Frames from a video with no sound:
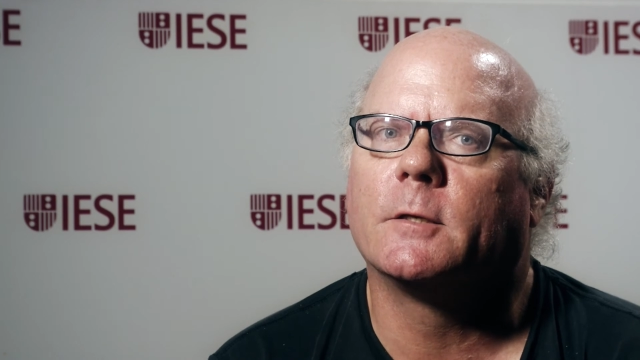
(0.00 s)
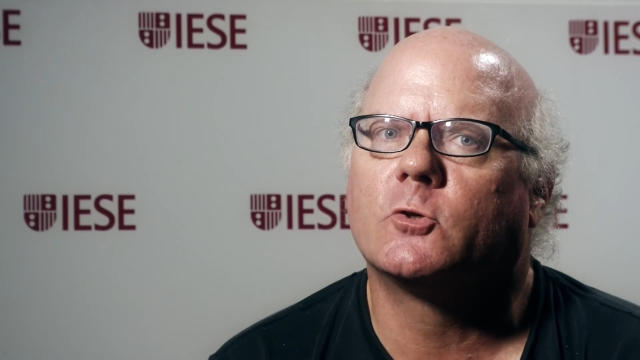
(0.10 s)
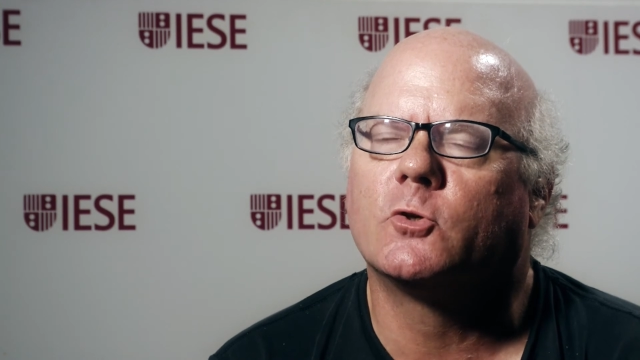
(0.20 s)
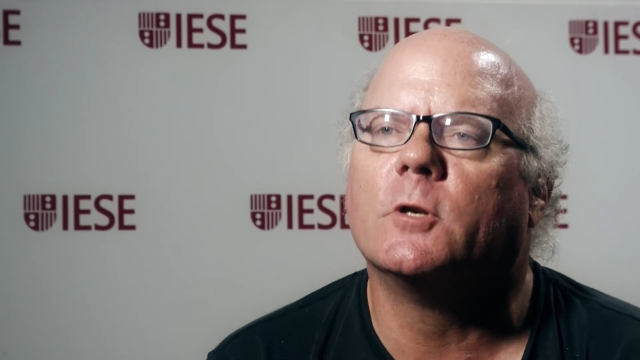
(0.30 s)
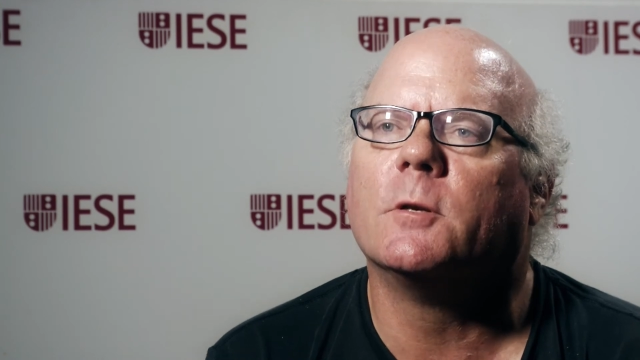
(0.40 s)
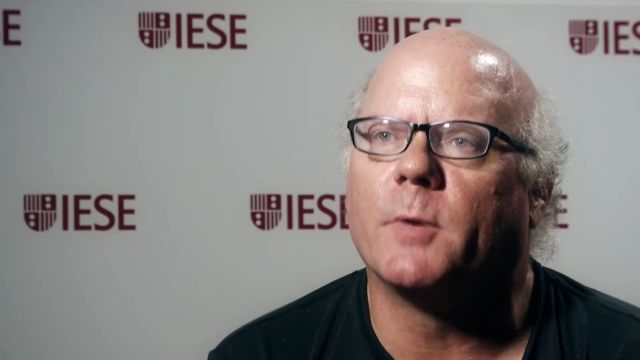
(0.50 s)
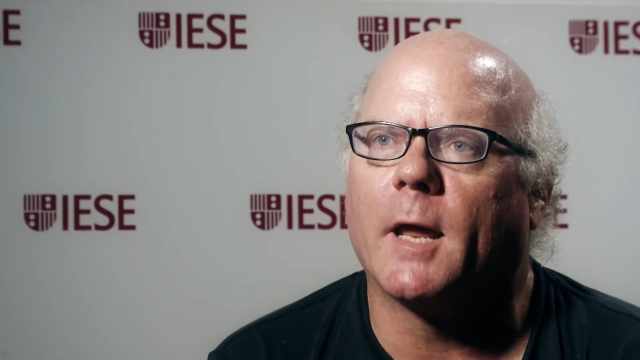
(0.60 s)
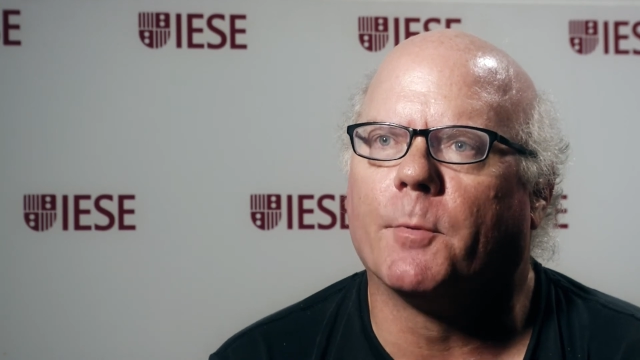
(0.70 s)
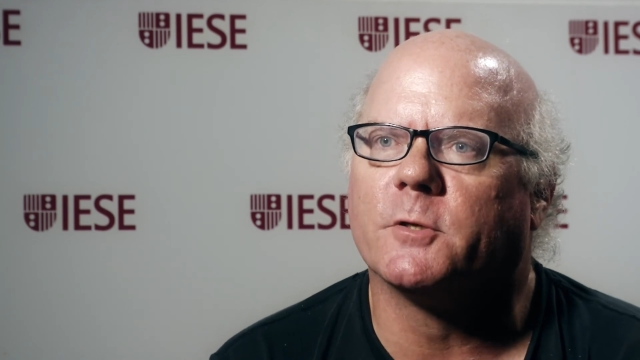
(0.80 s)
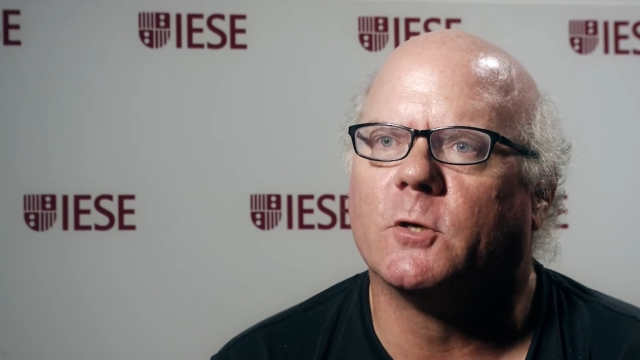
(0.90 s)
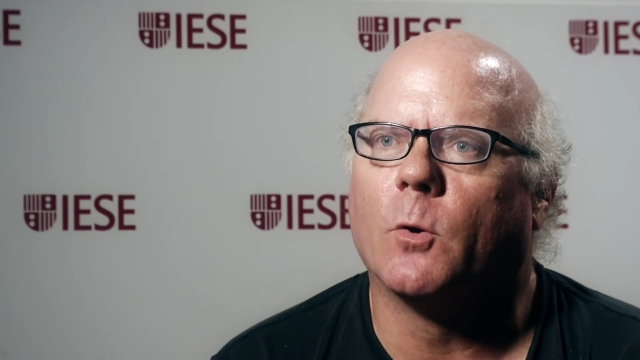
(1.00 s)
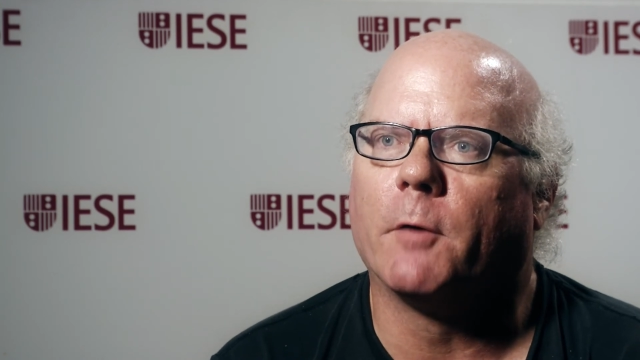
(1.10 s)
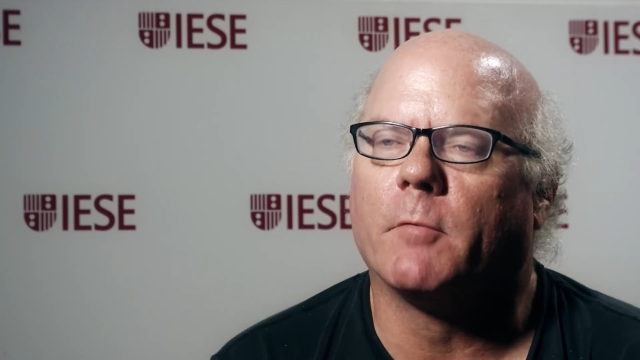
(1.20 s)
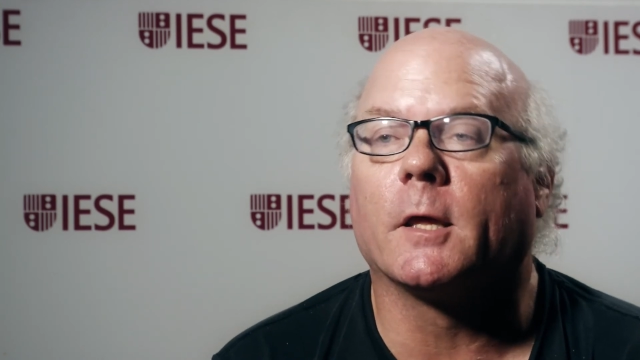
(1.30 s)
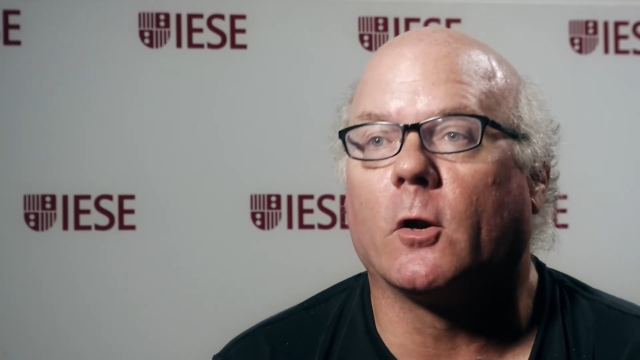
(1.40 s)
shouldn't be able to,
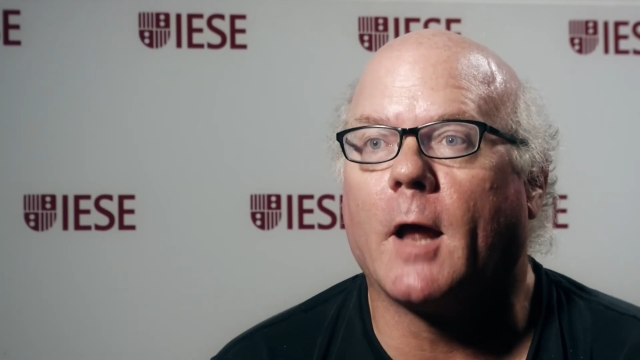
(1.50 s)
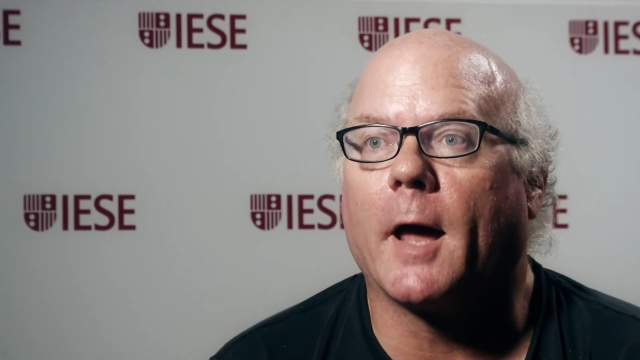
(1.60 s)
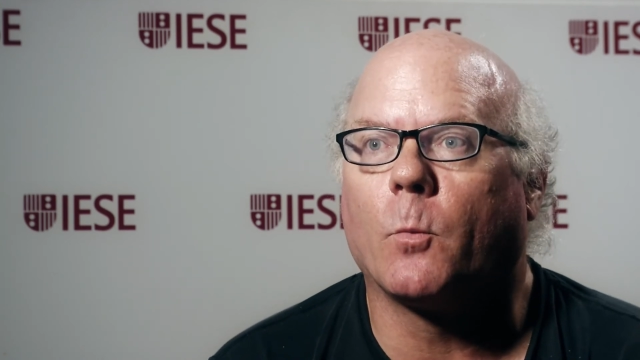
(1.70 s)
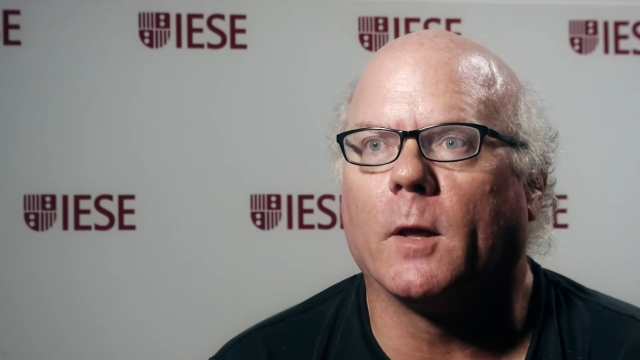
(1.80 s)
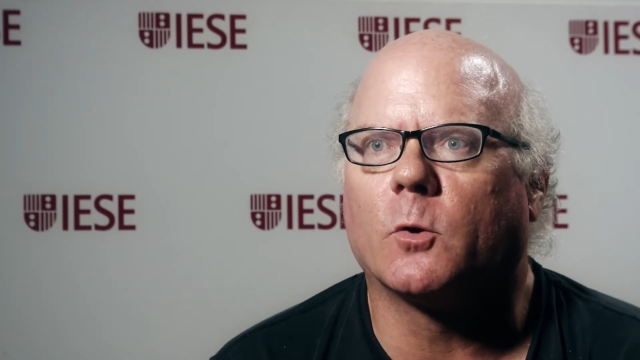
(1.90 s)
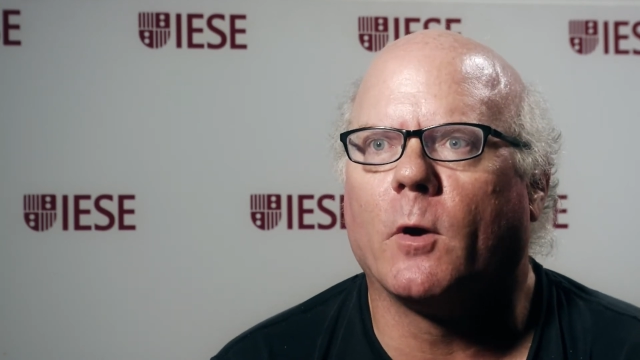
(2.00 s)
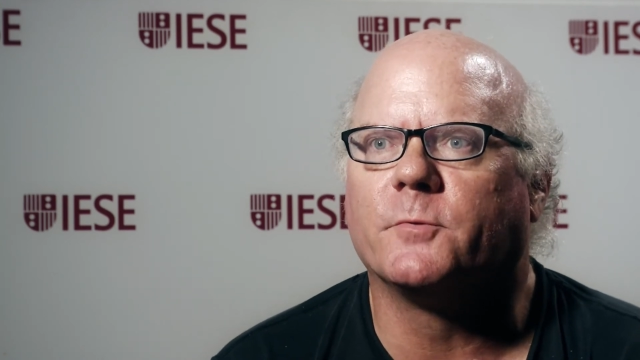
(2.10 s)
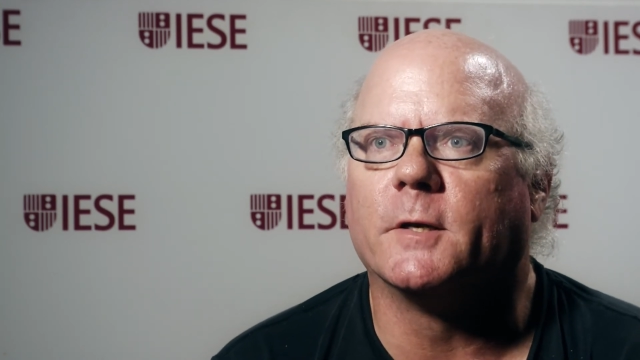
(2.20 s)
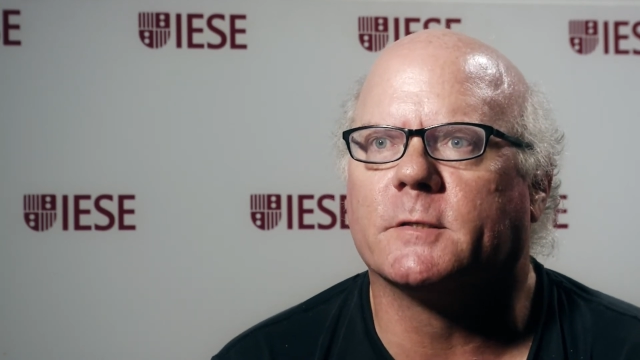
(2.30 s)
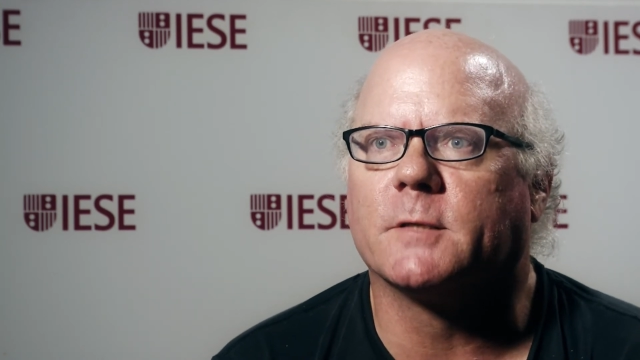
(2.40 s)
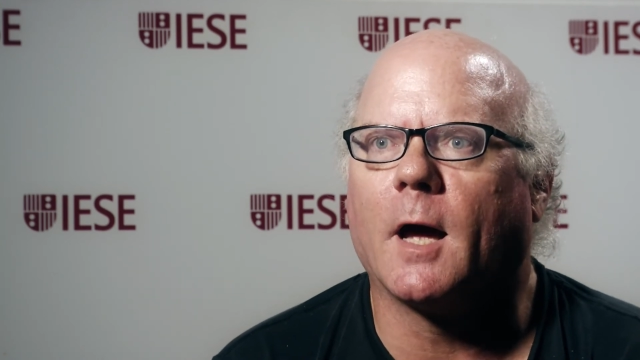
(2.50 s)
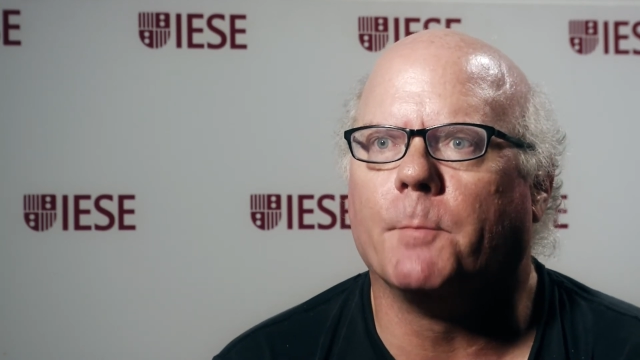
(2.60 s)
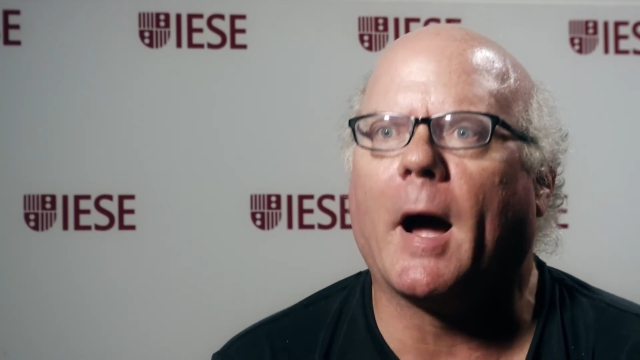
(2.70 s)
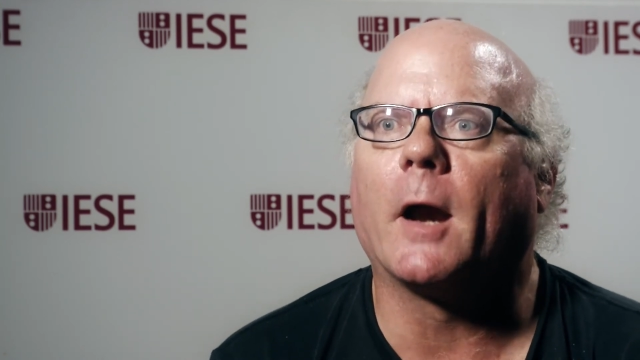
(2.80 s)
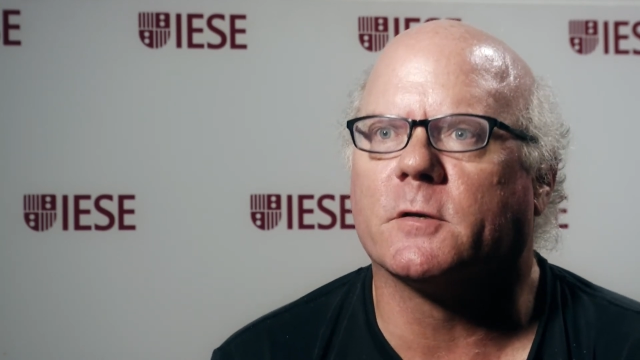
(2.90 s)
and really are not well equipped to,
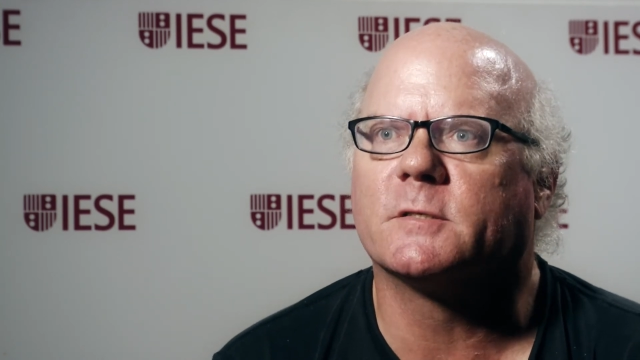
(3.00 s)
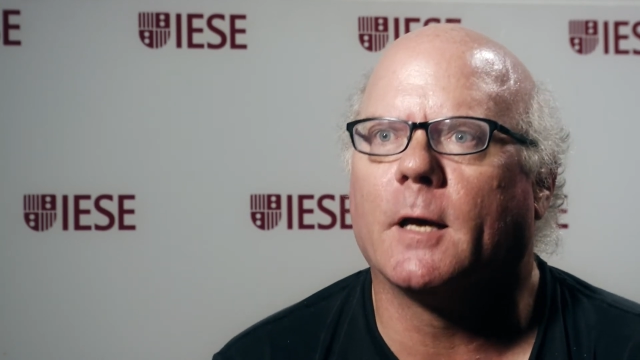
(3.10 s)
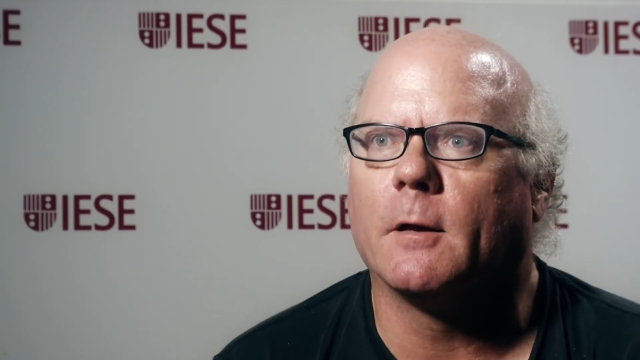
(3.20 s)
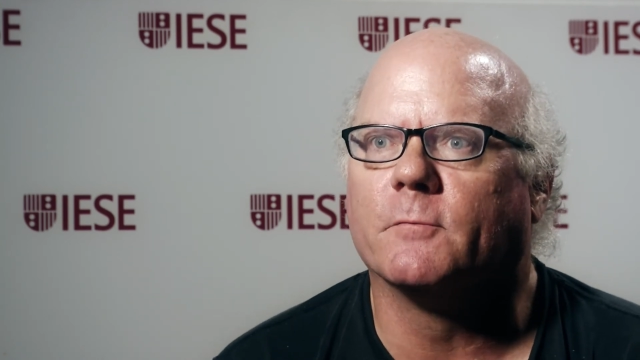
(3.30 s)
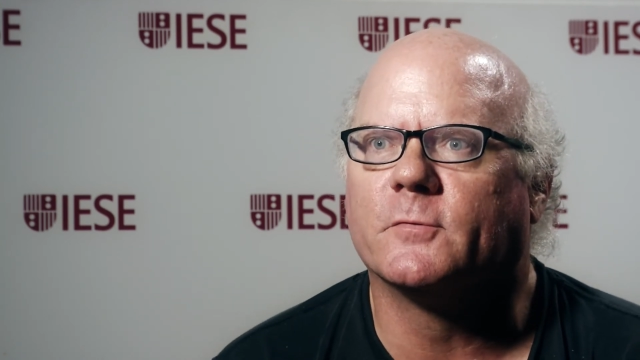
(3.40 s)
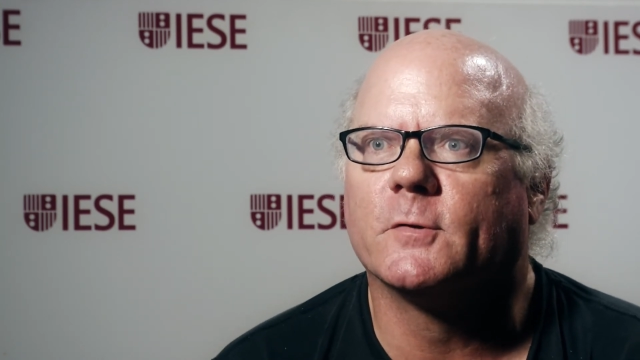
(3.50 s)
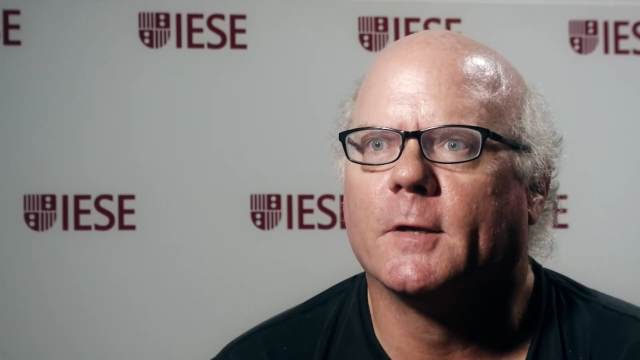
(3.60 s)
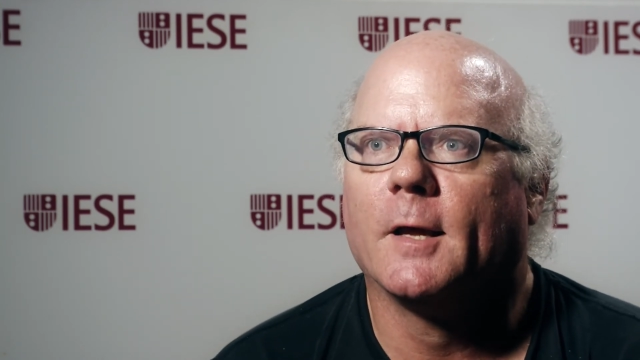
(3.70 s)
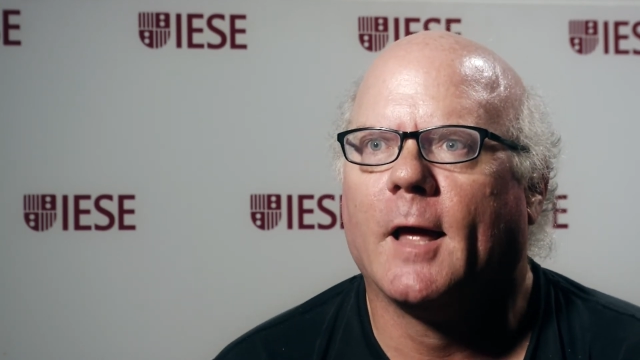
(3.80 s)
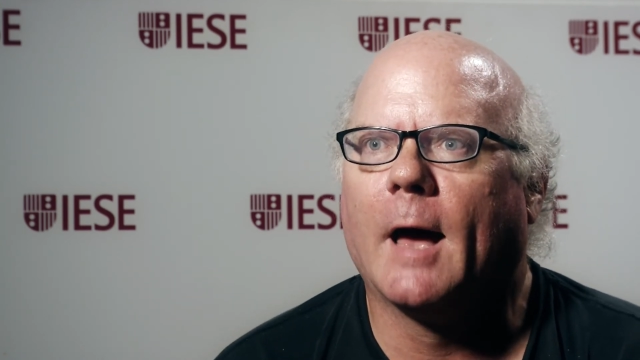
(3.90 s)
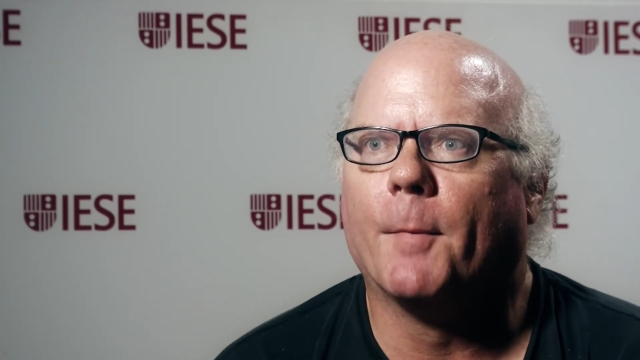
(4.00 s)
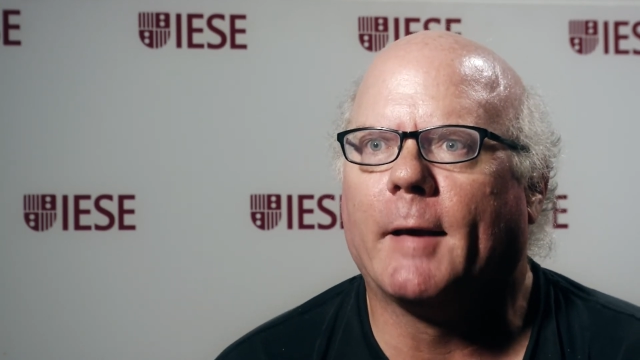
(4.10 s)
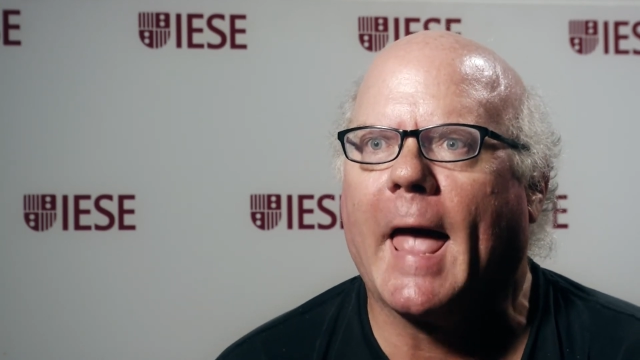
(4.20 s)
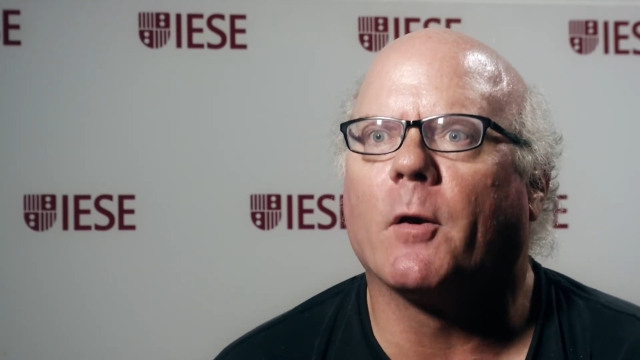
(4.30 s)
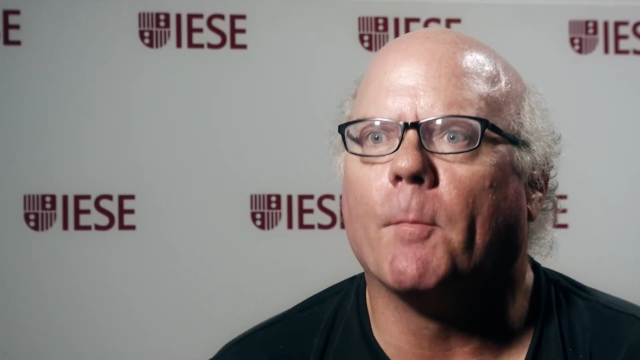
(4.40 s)
decide by ourselves
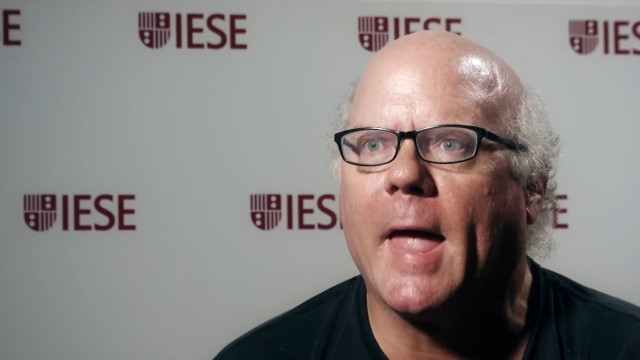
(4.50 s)
about how to